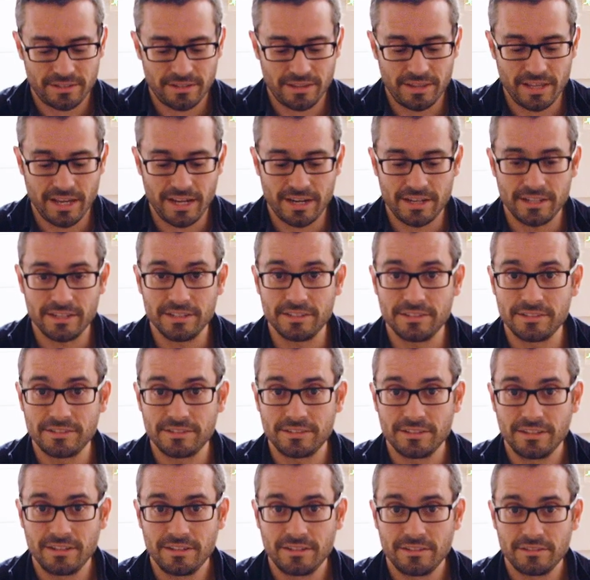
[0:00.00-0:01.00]
that is
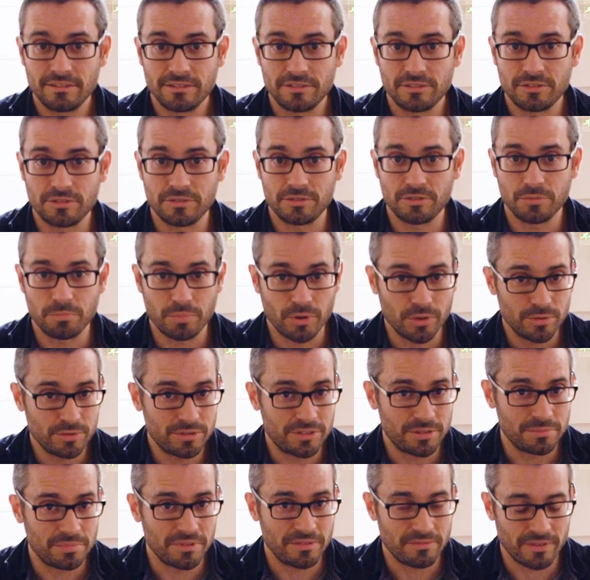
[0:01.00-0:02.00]
supposed
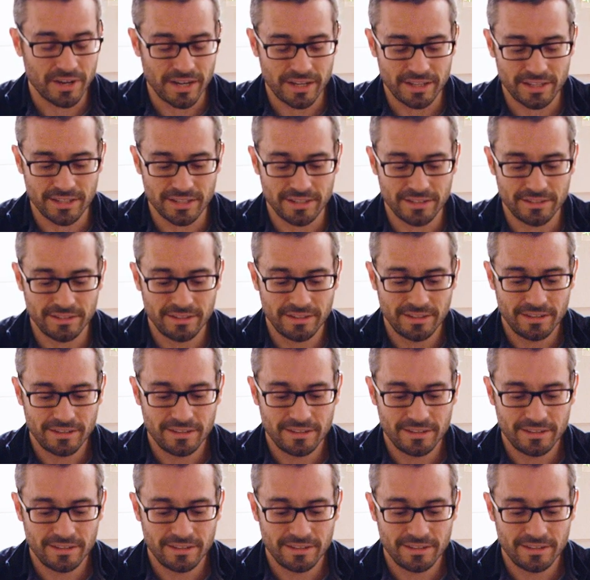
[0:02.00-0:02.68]
to be Viking,